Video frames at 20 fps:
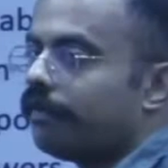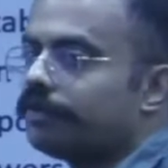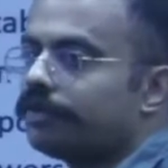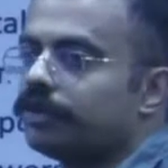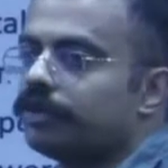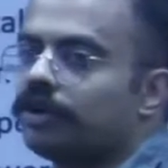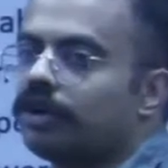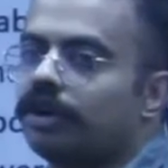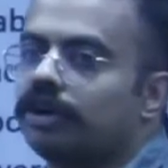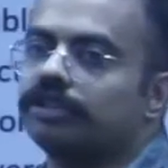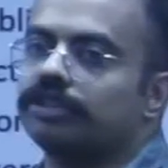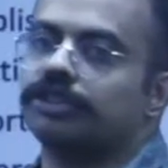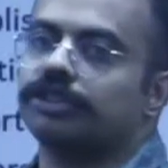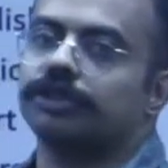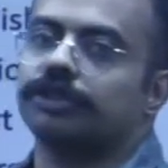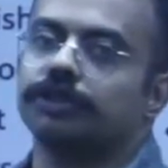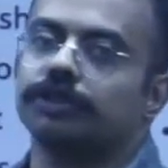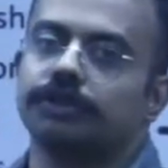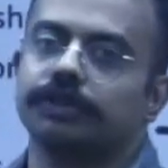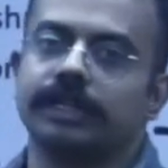have to
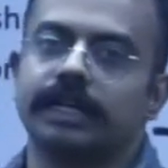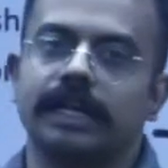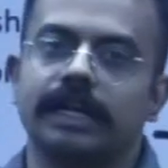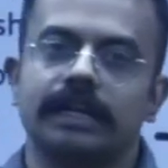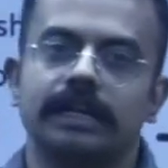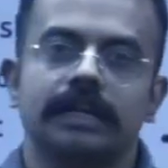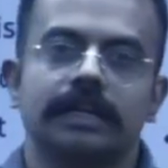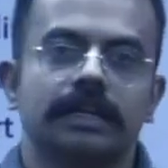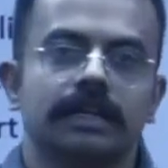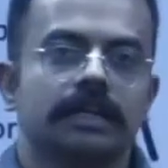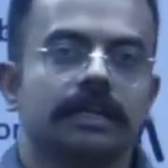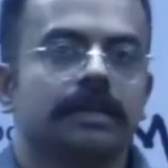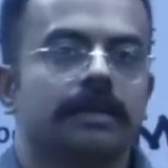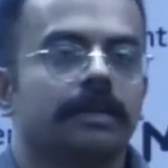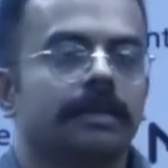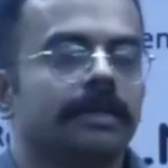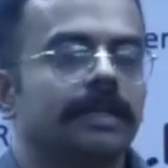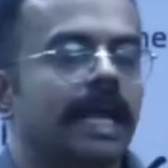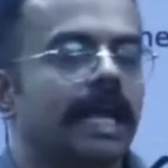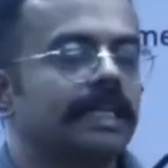constitute a
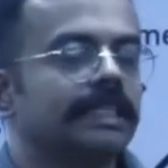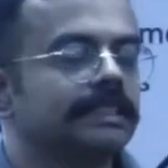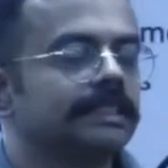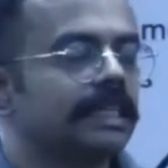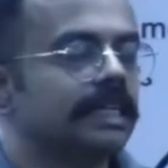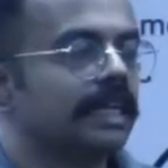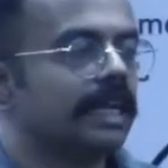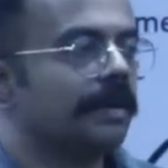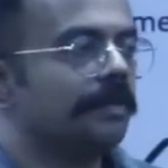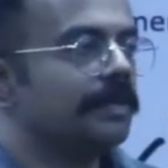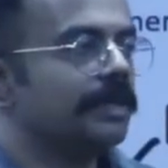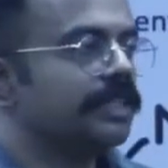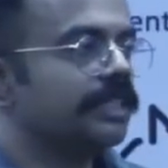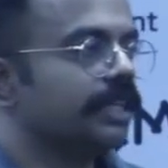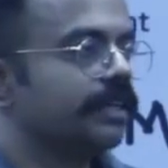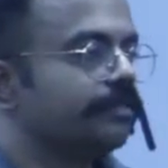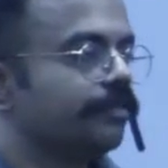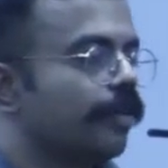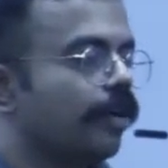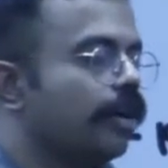National
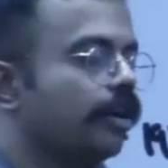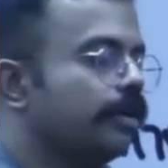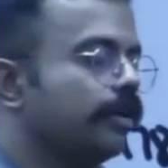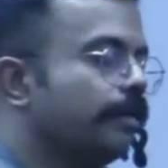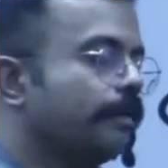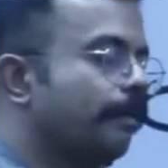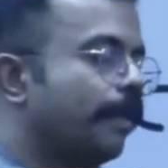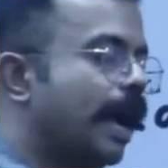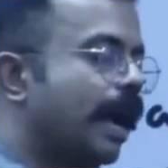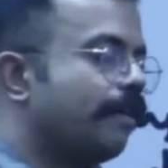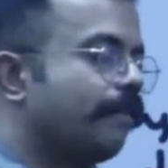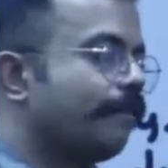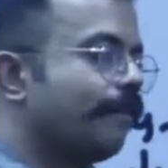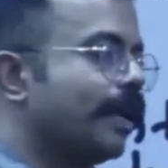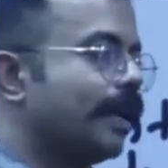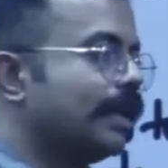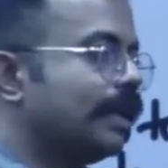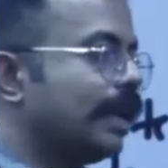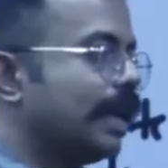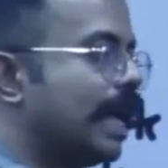Commission for
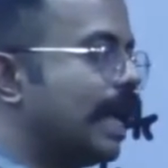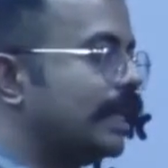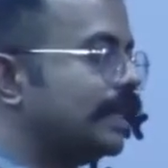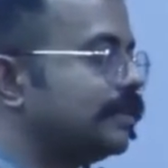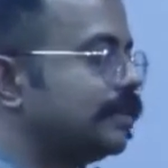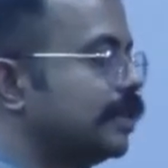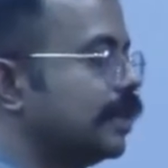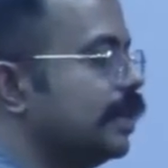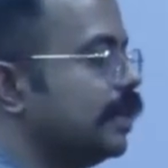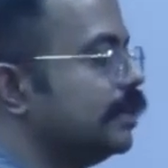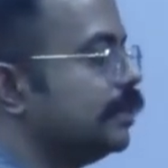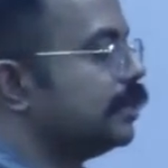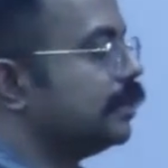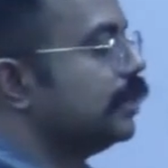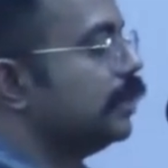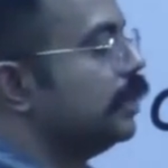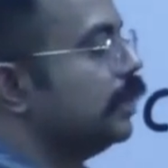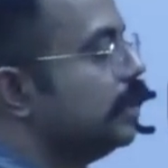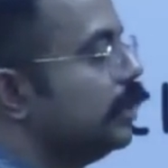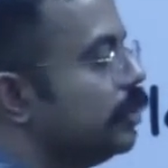Backward Classes.